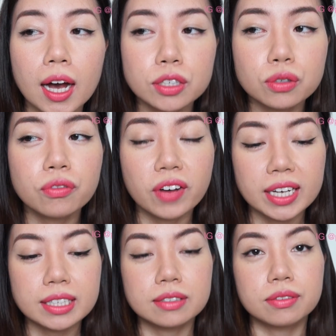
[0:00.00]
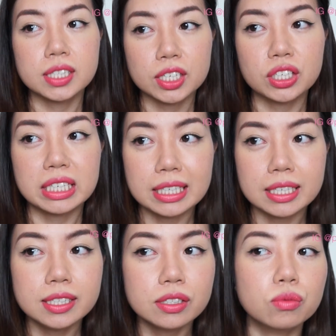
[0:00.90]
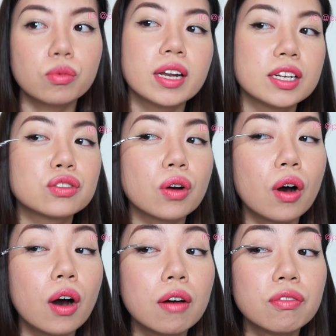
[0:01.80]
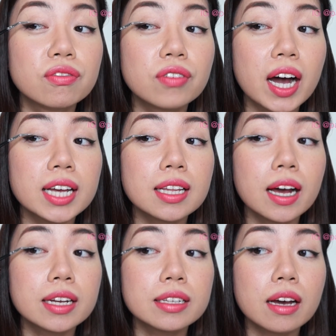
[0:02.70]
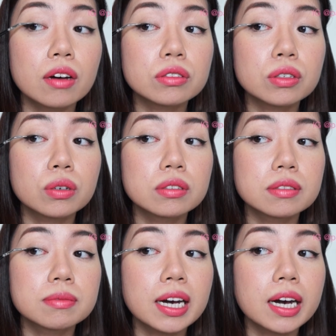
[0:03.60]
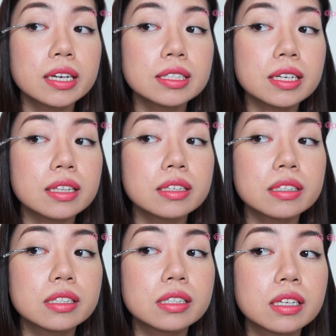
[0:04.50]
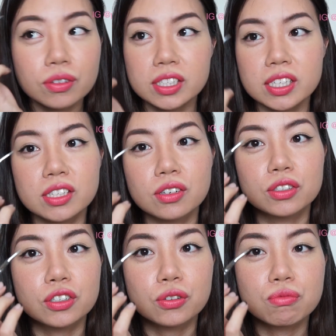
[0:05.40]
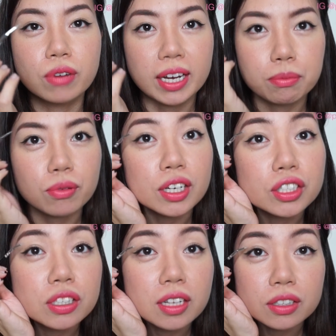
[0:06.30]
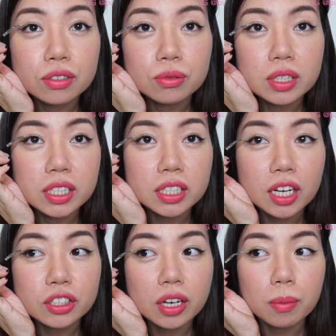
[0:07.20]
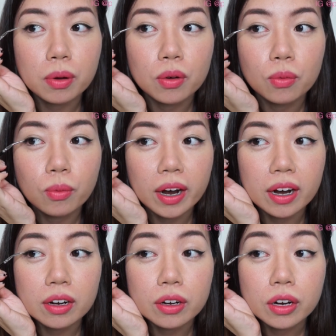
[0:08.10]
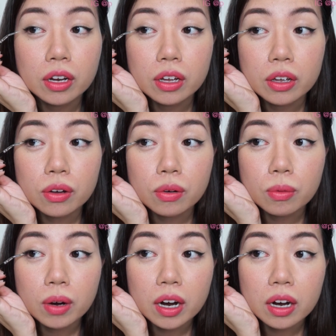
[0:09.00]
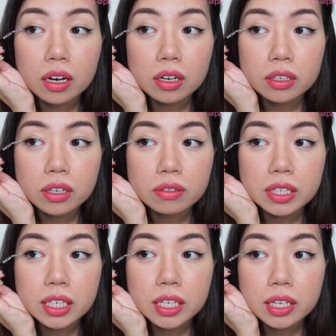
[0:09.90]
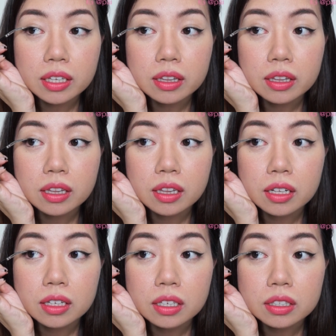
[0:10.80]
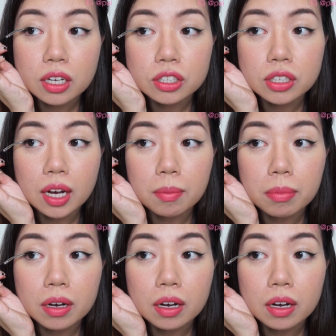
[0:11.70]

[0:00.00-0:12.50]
I do find it such an ease when I draw a fine line in the outer corner of my eyes like this. This is a great brush, like to really touch up where you need to touch up.